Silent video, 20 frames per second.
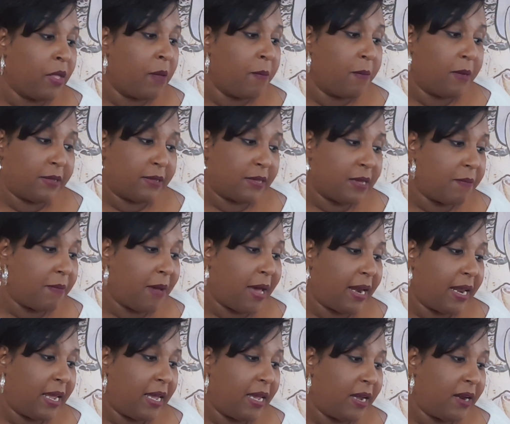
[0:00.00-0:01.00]
But
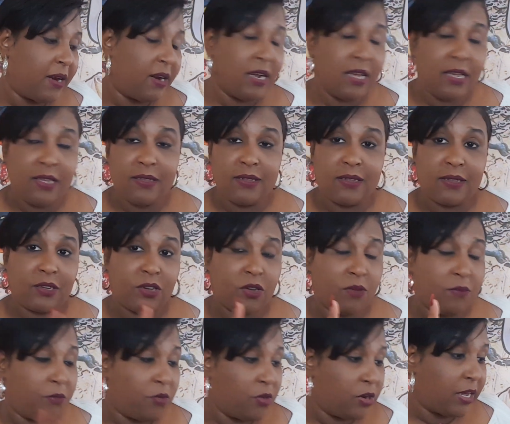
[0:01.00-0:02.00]
somebody here is
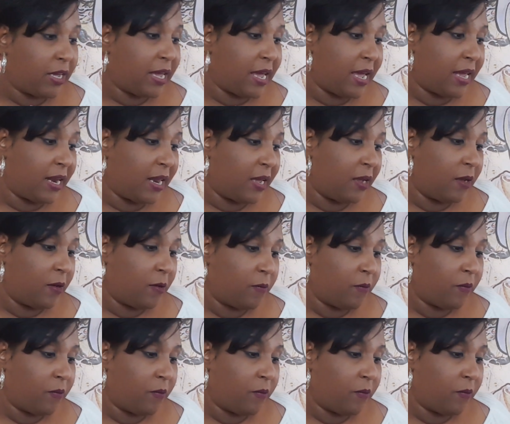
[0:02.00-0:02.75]
communicating.